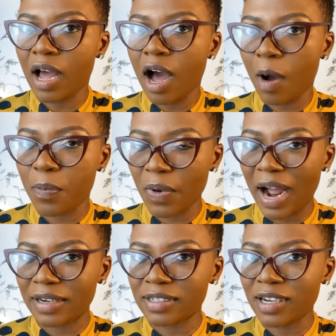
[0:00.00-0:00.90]
a
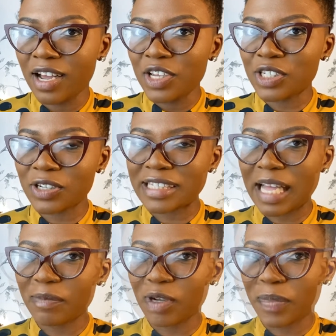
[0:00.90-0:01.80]
brand. So
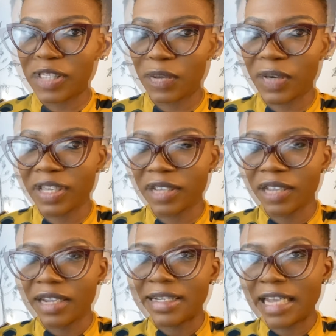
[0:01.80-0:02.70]
step number
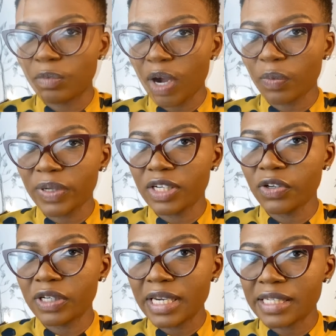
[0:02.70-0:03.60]
3, network within
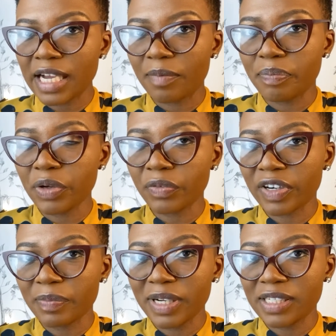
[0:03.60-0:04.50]
your niche and build
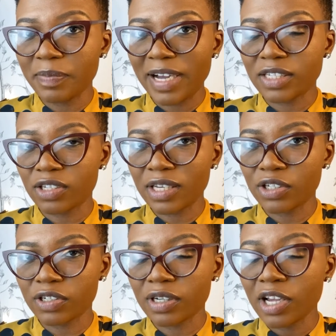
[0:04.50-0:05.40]
credibility by
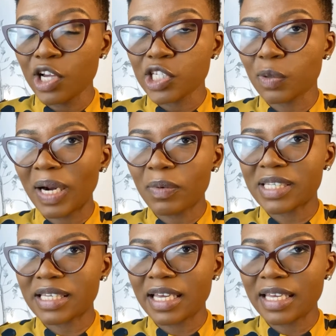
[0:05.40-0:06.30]
association. So what I
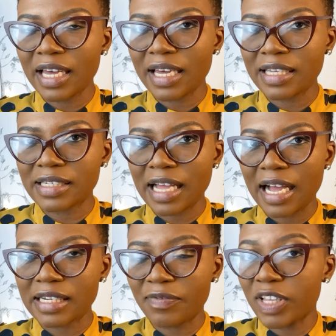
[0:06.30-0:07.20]
would say here is
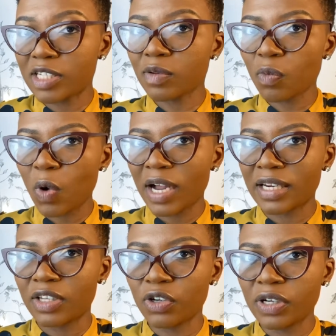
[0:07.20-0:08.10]
that if there's someone in your